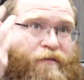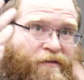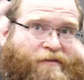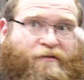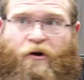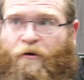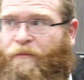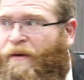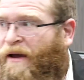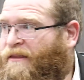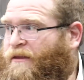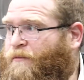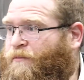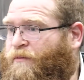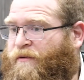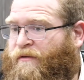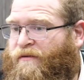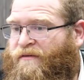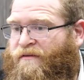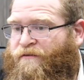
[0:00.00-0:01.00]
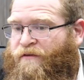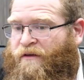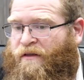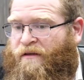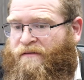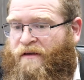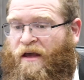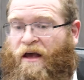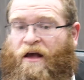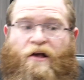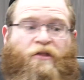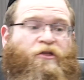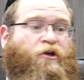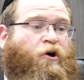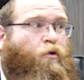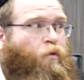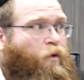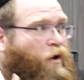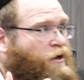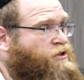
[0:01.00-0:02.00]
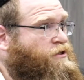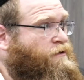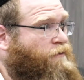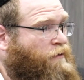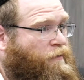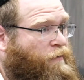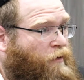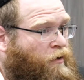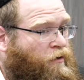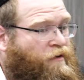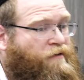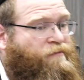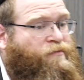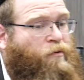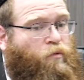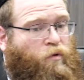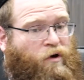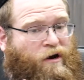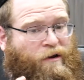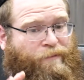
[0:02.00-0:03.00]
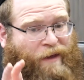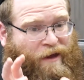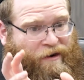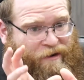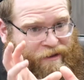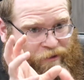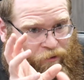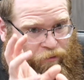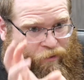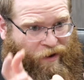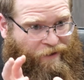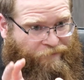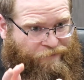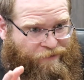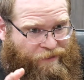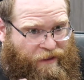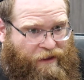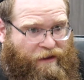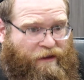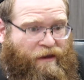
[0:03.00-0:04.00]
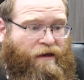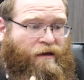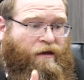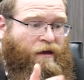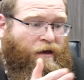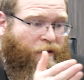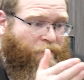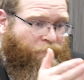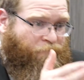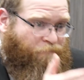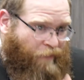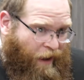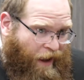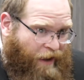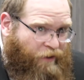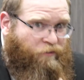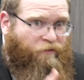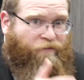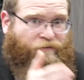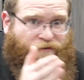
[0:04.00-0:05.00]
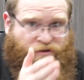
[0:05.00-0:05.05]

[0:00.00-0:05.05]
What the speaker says: is to go back to previous tefillas. The question of the Gemara is, but what about in the way of thinking Ma'ariv,